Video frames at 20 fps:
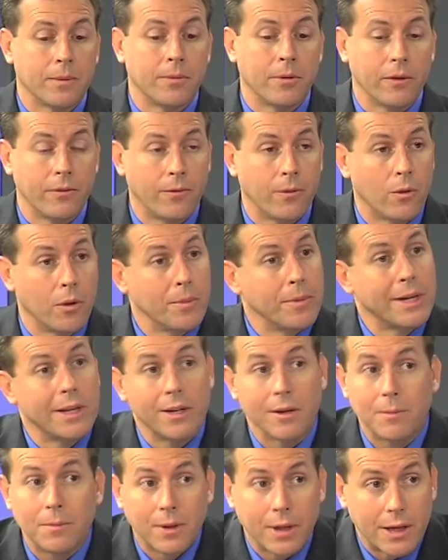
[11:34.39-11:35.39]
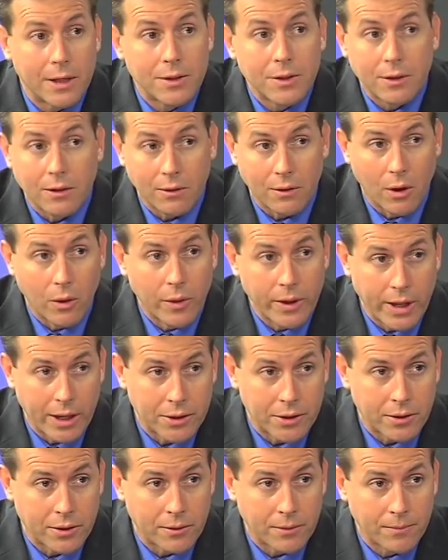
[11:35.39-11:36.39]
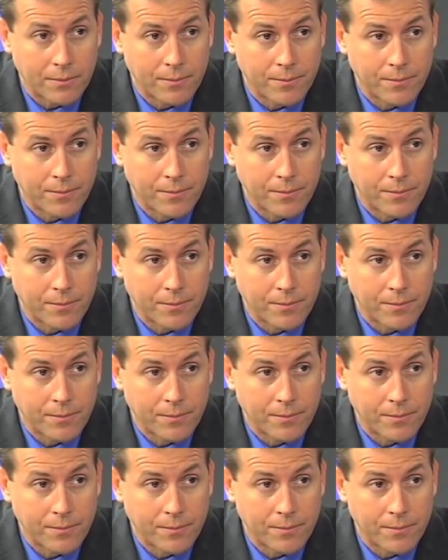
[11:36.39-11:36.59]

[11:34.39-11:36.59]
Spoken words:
put 4 mini implants in her lower denture.